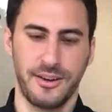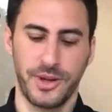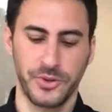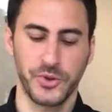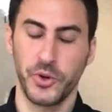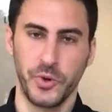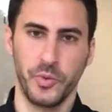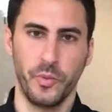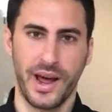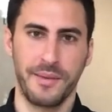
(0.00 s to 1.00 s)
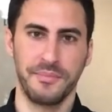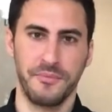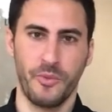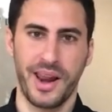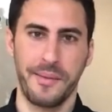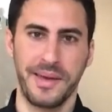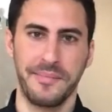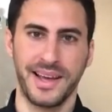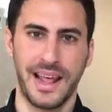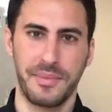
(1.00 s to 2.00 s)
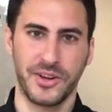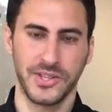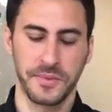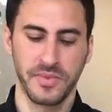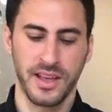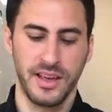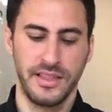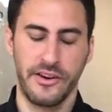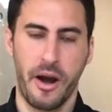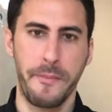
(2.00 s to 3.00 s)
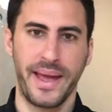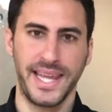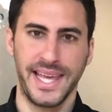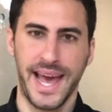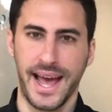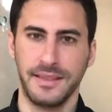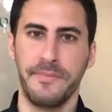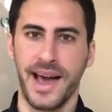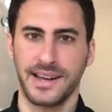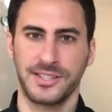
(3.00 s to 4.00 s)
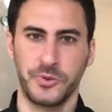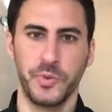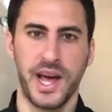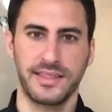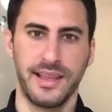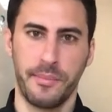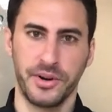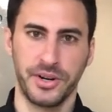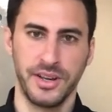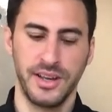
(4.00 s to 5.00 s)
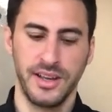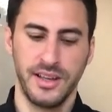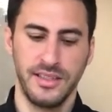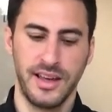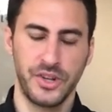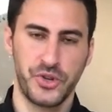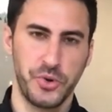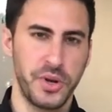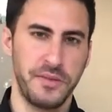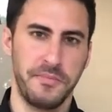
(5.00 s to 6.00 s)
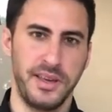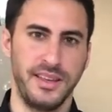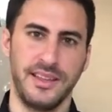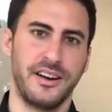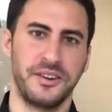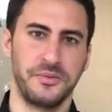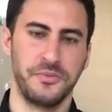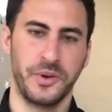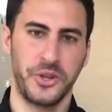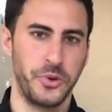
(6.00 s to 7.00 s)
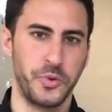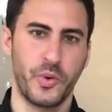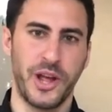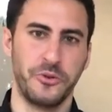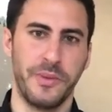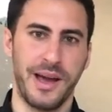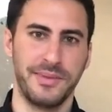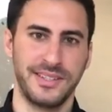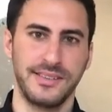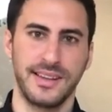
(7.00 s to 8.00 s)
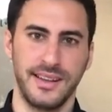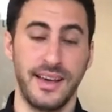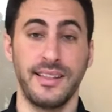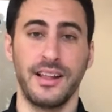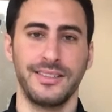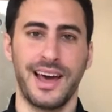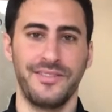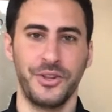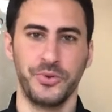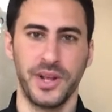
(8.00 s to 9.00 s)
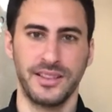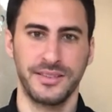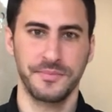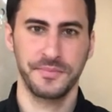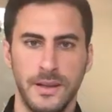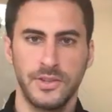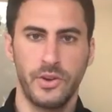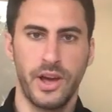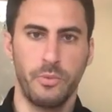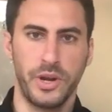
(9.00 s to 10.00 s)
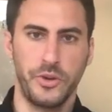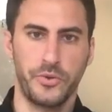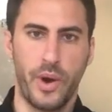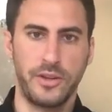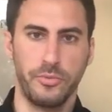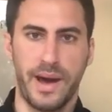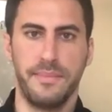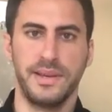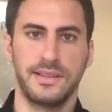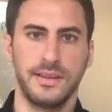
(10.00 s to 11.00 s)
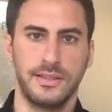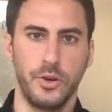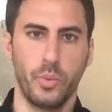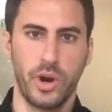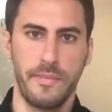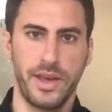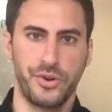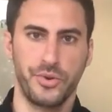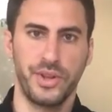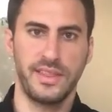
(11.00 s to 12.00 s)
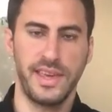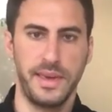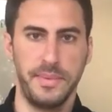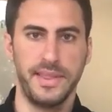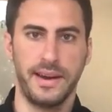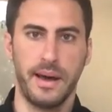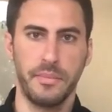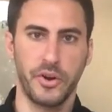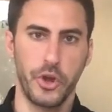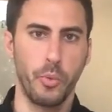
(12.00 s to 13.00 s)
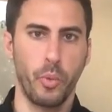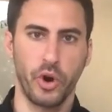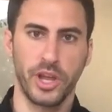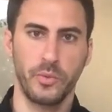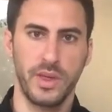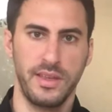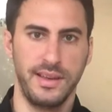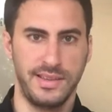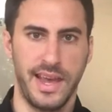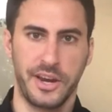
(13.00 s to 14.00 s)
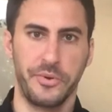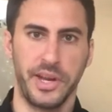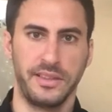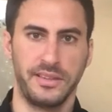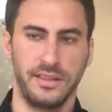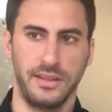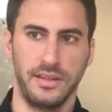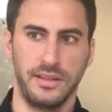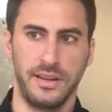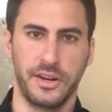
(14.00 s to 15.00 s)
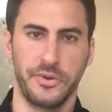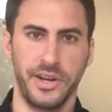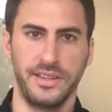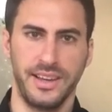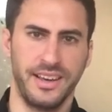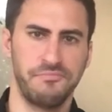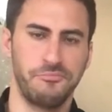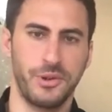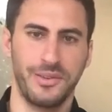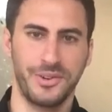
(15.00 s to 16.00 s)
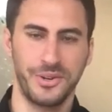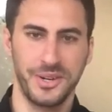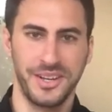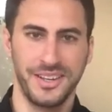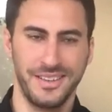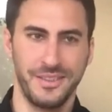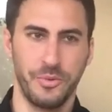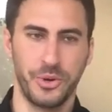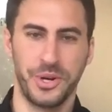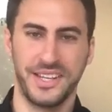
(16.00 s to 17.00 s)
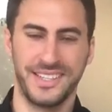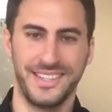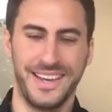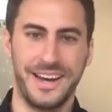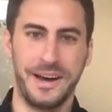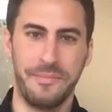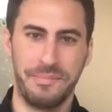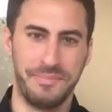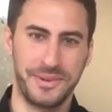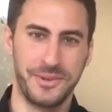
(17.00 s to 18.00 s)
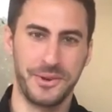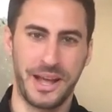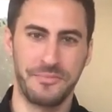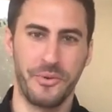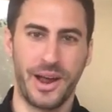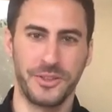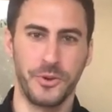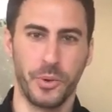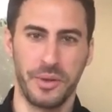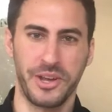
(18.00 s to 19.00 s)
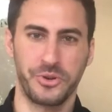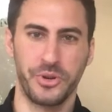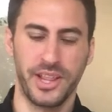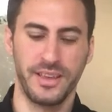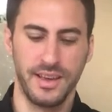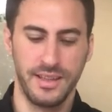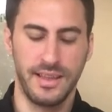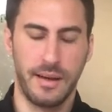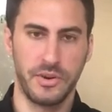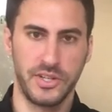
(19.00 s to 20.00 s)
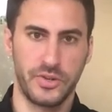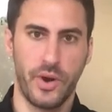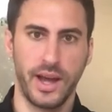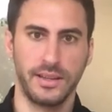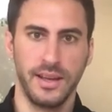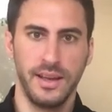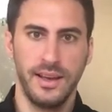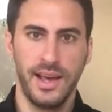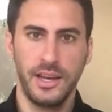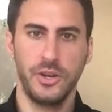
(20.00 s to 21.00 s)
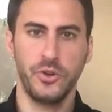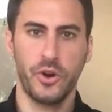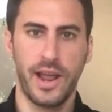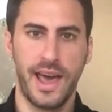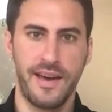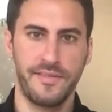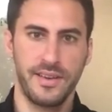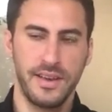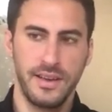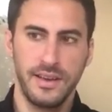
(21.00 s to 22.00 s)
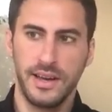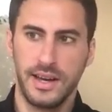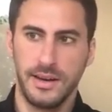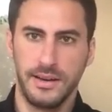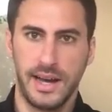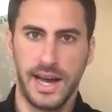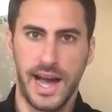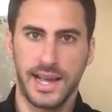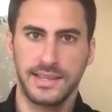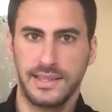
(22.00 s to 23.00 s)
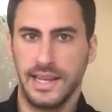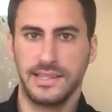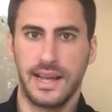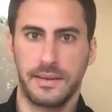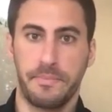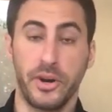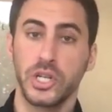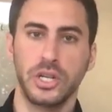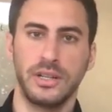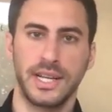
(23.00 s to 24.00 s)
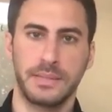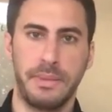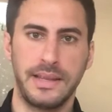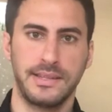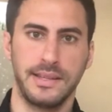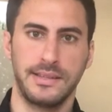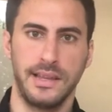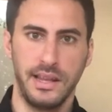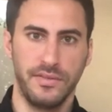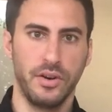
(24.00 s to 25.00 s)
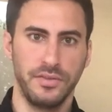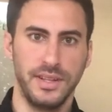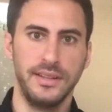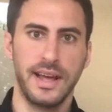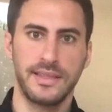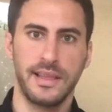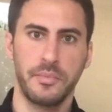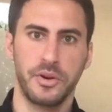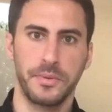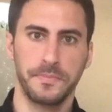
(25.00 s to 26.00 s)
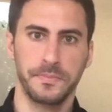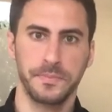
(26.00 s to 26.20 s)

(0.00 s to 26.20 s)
Now I'll show you what, I'm, what I mean by that, because there are many add backs to that number that shouldn't be there when you're trying to buy a business, and, and I'll dive into that. So yeah, when you're trying to buy a business, you want to make sure that the EBITDA number you're working with is accurate. Uh, accurate, yeah, whatever the word is. Yeah, but you got me, right? You want to make sure that the number is right, and you don't have, uh, I guess, things like personal expenses involved in that number.